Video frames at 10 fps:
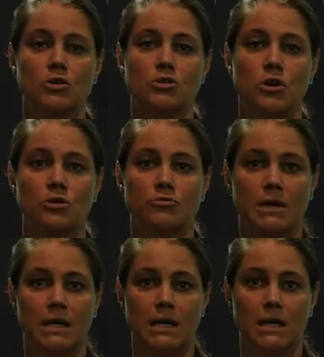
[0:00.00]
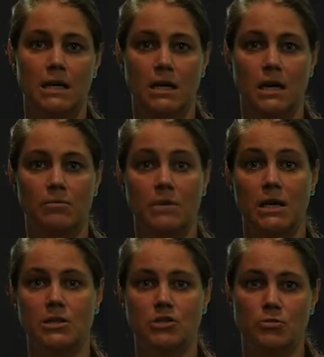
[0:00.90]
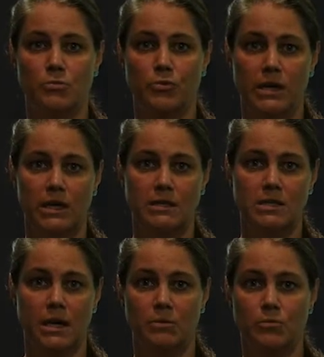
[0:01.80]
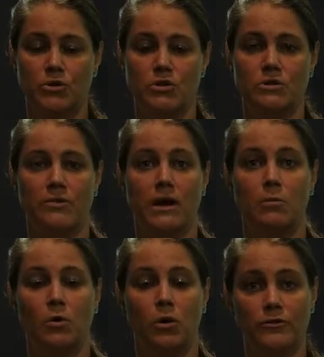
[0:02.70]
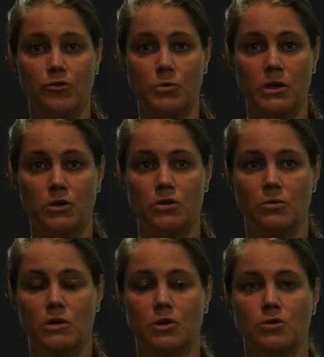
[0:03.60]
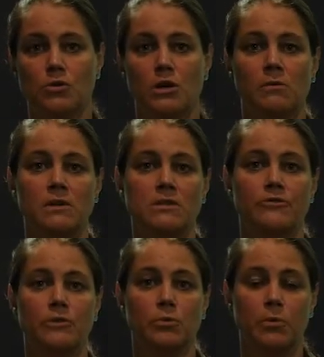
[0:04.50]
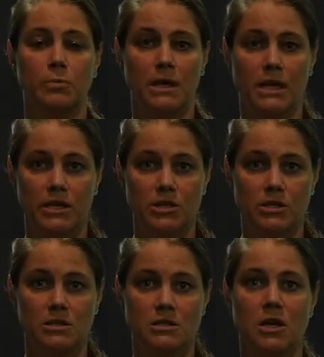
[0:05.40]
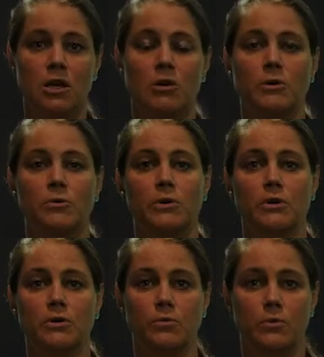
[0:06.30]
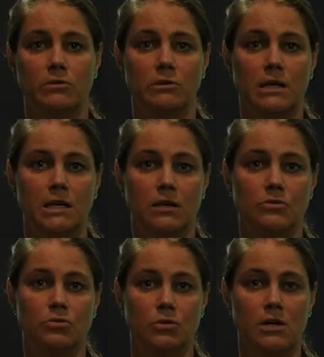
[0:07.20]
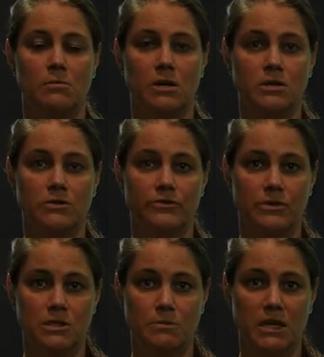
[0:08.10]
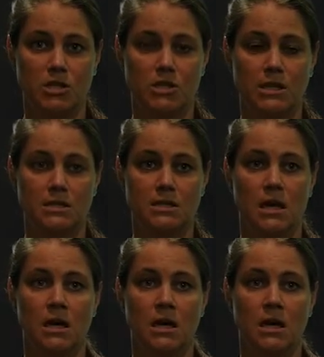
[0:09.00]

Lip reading: don't really interbreed and produce viable offspring, so we're not talking about different populations, but we're really talking about different species.